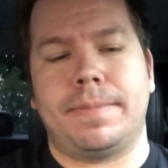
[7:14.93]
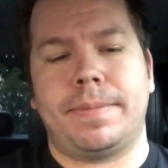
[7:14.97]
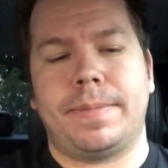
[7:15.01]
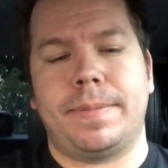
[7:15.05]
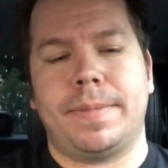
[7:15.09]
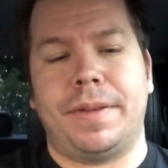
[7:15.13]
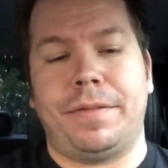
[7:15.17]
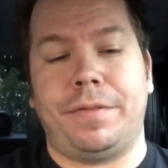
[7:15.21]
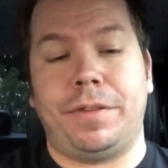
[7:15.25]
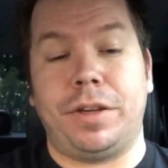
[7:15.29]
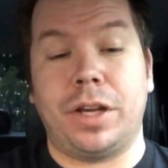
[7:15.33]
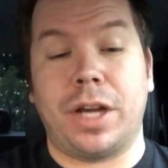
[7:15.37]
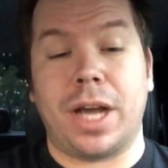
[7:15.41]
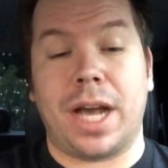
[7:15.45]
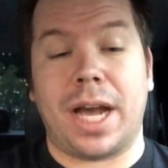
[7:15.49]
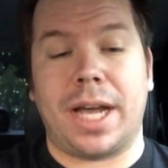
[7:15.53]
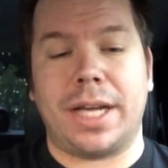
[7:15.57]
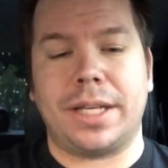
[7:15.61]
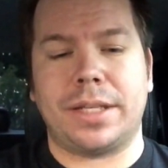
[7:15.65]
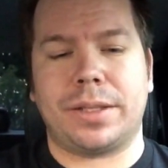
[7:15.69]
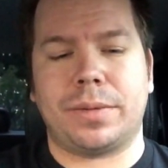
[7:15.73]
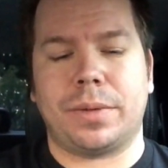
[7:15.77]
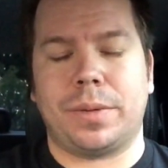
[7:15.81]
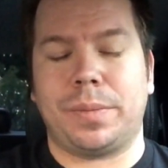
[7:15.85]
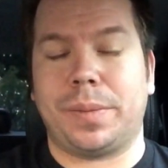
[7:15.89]
if you
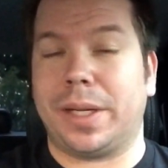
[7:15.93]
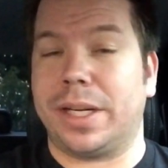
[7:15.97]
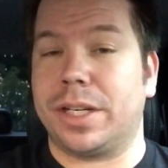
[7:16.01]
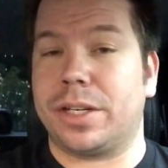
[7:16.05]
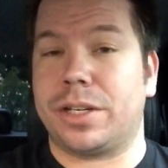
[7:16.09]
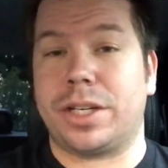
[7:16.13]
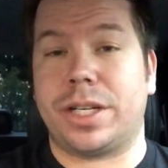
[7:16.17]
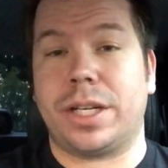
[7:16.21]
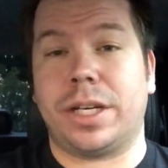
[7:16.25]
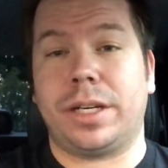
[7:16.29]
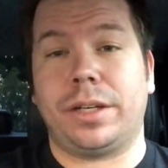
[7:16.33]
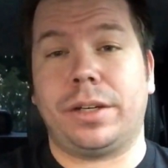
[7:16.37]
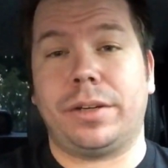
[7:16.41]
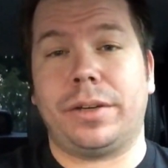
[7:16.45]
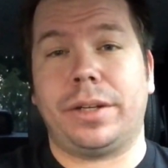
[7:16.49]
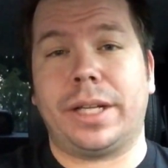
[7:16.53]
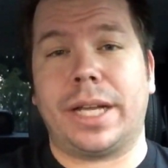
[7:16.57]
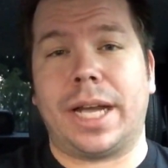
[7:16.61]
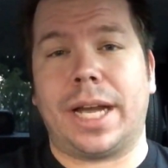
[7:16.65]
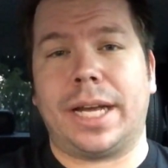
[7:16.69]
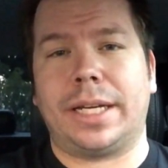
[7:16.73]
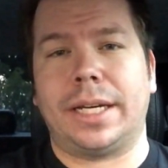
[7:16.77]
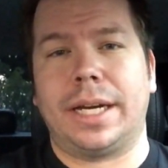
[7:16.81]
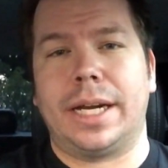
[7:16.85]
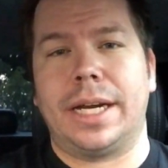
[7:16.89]
guys would be interested in doing
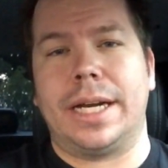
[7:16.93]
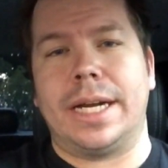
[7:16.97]
that,